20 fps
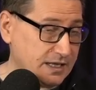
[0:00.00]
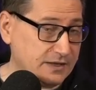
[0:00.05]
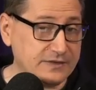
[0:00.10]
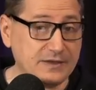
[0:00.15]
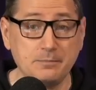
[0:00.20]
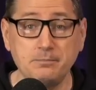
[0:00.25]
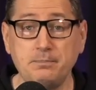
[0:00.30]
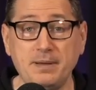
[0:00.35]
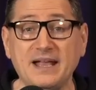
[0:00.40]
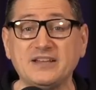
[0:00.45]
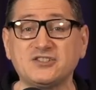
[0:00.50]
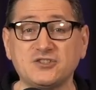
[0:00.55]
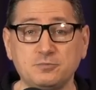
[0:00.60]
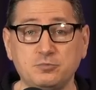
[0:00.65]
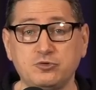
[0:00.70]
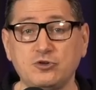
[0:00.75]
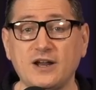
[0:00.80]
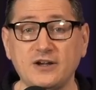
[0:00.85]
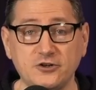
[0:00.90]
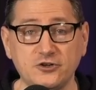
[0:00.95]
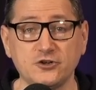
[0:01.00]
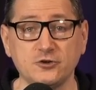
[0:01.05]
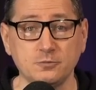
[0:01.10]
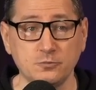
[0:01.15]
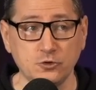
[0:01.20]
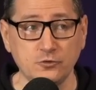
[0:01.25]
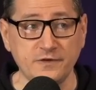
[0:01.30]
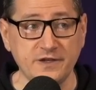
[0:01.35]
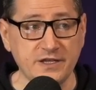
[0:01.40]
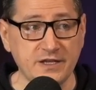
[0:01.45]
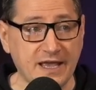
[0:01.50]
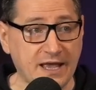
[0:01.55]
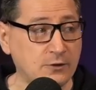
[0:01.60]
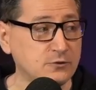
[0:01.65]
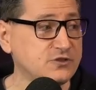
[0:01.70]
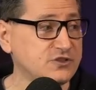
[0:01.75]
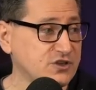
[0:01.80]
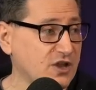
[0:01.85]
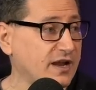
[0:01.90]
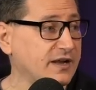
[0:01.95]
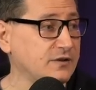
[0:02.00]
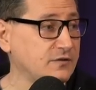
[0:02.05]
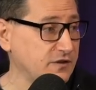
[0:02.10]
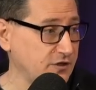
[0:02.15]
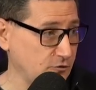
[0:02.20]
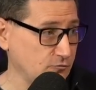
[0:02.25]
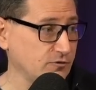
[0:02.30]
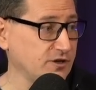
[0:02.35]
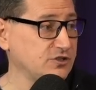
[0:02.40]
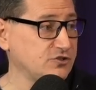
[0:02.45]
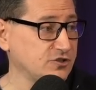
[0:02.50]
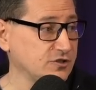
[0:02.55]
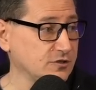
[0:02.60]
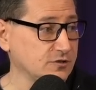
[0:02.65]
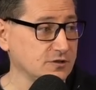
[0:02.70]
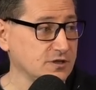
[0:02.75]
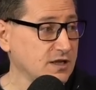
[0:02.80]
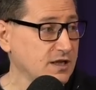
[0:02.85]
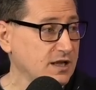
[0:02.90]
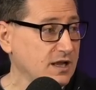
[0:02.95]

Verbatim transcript: the best Predator movie outside of the original.